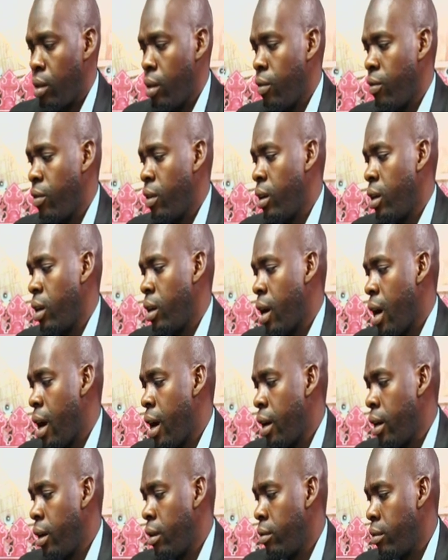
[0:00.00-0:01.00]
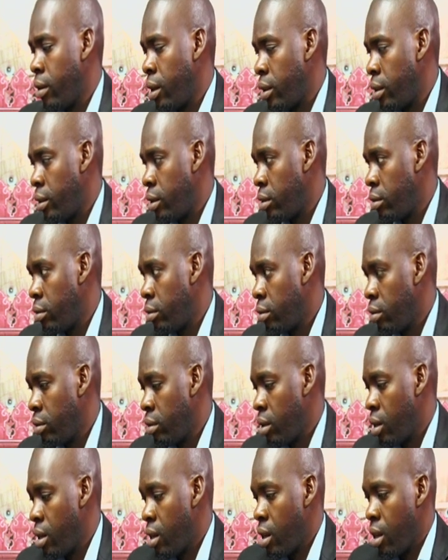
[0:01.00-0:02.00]
a high grade.
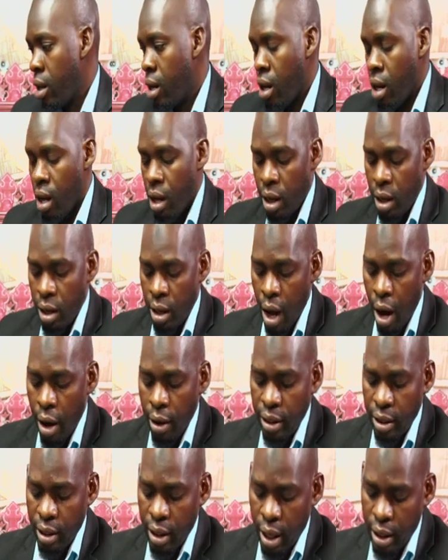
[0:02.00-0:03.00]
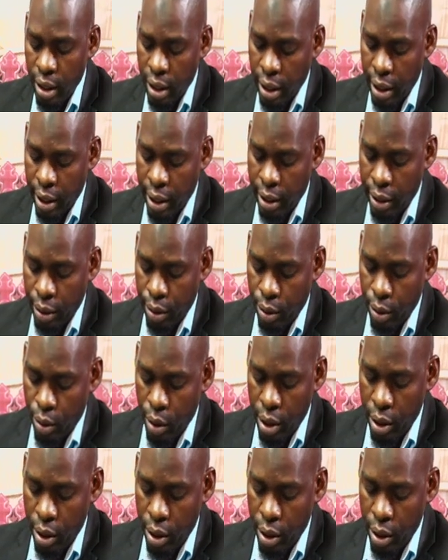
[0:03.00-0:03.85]
Mm. Now, in such a case, what